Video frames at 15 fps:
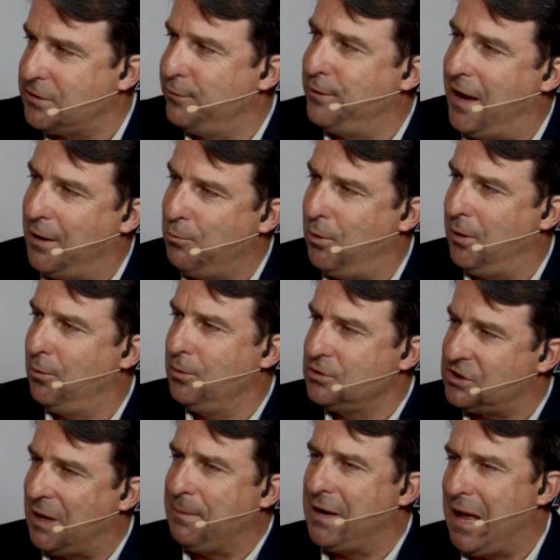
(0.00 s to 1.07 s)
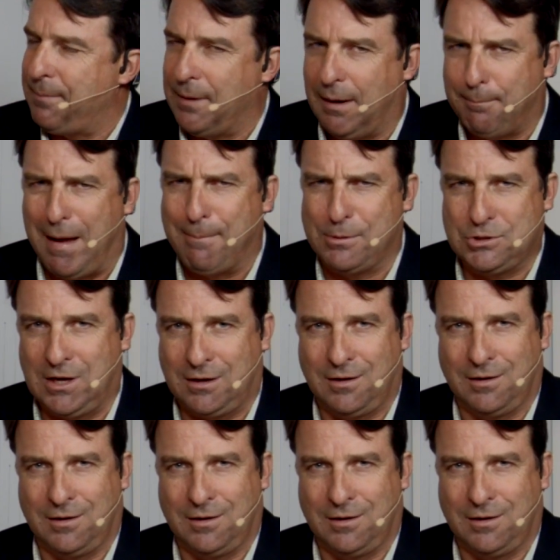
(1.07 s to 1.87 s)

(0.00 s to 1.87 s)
event? What, sum it up in a bumper oh.